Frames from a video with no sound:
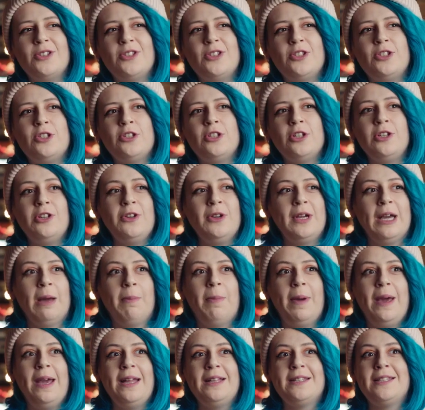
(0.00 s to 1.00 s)
Do you
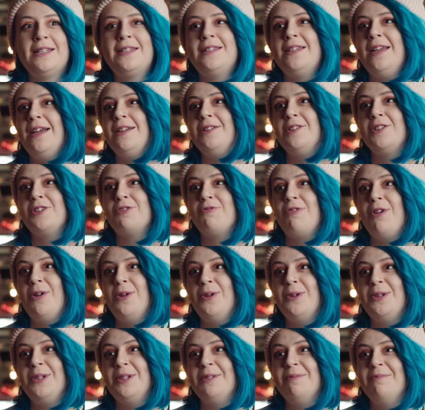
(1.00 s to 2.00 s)
get paid to sit and
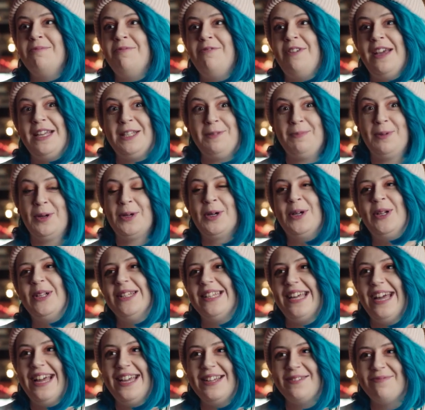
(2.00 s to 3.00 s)
scroll Facebook
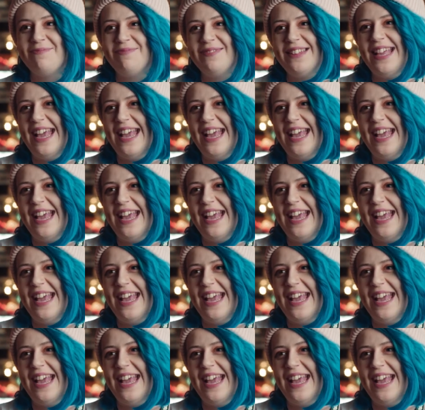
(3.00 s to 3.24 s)
all day?